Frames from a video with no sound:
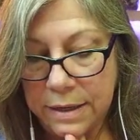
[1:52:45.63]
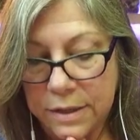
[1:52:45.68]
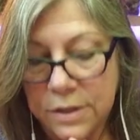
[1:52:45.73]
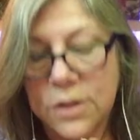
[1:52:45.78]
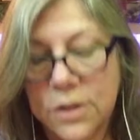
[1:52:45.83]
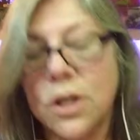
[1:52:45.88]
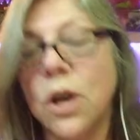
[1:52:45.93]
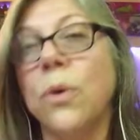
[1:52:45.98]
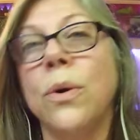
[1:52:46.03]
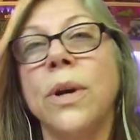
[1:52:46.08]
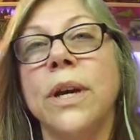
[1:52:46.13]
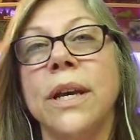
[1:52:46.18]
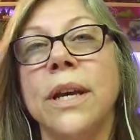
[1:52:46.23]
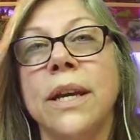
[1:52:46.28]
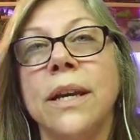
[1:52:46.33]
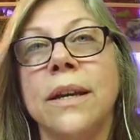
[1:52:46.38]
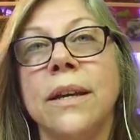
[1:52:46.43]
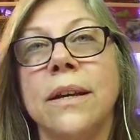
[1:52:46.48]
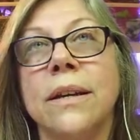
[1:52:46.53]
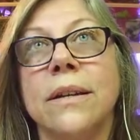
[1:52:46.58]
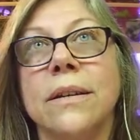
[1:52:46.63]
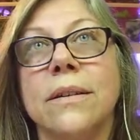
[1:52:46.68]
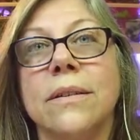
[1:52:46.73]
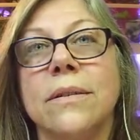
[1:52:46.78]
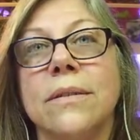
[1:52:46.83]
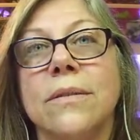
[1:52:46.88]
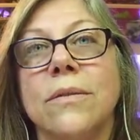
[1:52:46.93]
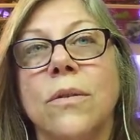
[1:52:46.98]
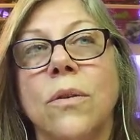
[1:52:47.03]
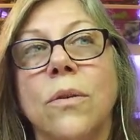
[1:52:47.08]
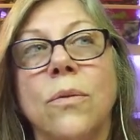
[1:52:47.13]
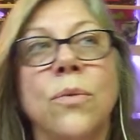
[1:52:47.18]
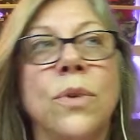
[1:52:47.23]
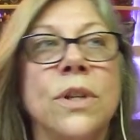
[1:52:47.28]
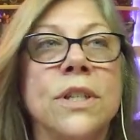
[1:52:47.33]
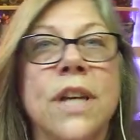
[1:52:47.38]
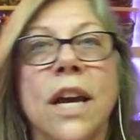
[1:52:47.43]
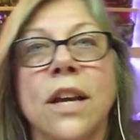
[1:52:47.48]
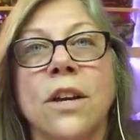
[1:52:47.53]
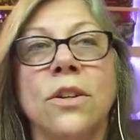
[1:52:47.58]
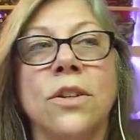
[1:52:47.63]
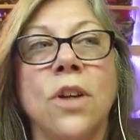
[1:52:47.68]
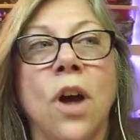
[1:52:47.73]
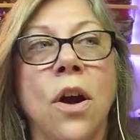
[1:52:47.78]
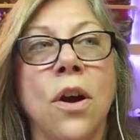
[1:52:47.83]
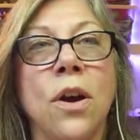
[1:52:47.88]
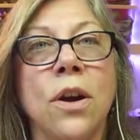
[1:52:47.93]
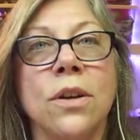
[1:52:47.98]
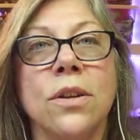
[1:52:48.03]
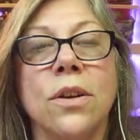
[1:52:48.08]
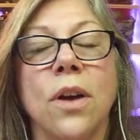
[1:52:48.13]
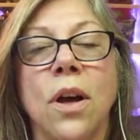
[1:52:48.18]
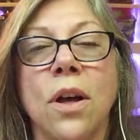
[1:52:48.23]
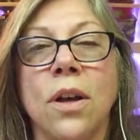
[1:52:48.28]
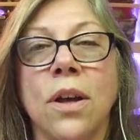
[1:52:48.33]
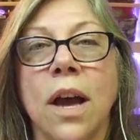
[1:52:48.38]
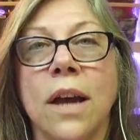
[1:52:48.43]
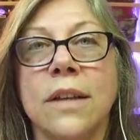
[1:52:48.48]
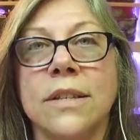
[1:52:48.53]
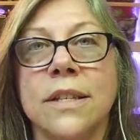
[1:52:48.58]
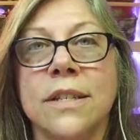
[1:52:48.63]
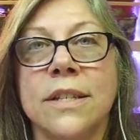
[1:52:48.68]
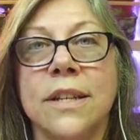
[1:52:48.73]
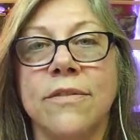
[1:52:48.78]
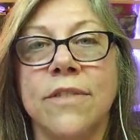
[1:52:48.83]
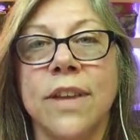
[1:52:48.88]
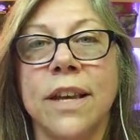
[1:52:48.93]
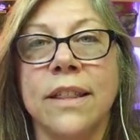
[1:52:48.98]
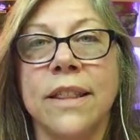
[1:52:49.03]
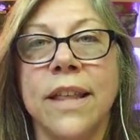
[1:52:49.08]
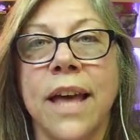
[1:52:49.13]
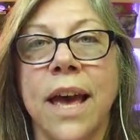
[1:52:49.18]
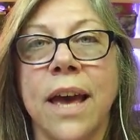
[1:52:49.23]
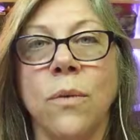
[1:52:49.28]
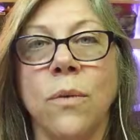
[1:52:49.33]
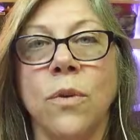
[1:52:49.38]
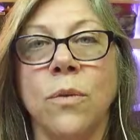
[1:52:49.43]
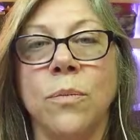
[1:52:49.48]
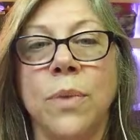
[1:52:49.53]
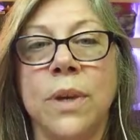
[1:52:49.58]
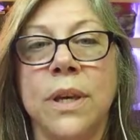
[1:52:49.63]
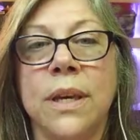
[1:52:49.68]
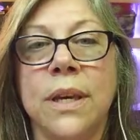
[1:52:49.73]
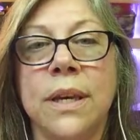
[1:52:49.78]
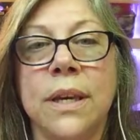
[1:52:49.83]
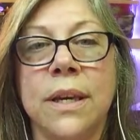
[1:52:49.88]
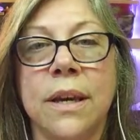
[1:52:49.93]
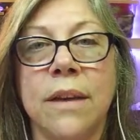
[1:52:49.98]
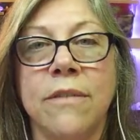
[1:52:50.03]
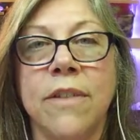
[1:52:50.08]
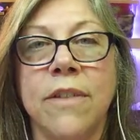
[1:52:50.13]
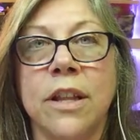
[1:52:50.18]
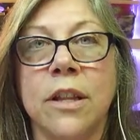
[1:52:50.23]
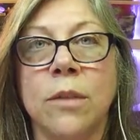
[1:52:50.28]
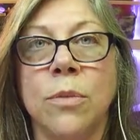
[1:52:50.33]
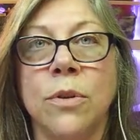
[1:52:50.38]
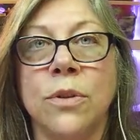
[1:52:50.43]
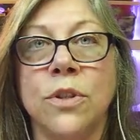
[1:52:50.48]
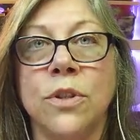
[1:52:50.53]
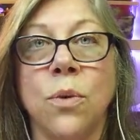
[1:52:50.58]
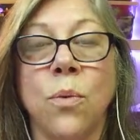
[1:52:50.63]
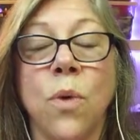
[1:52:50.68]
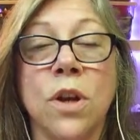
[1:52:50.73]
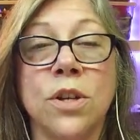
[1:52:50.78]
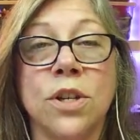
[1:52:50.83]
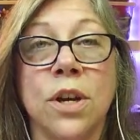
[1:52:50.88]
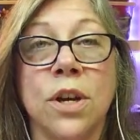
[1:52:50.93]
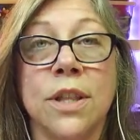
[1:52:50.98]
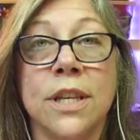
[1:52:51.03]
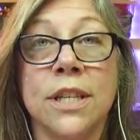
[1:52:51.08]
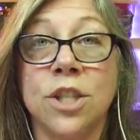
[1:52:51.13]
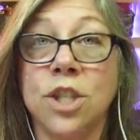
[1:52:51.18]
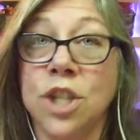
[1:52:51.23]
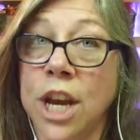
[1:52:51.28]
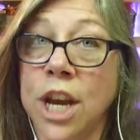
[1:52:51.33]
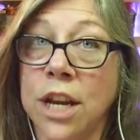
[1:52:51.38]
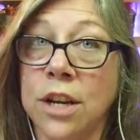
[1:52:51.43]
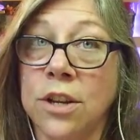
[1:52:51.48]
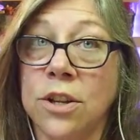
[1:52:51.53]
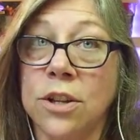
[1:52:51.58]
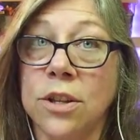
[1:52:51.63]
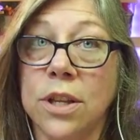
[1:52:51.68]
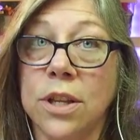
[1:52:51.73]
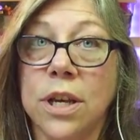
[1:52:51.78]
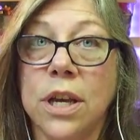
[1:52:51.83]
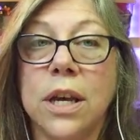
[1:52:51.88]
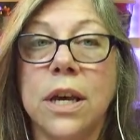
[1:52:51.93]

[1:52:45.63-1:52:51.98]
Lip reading: sewing, recycled art, all kinds of stuff like that will be available to watch on this channel.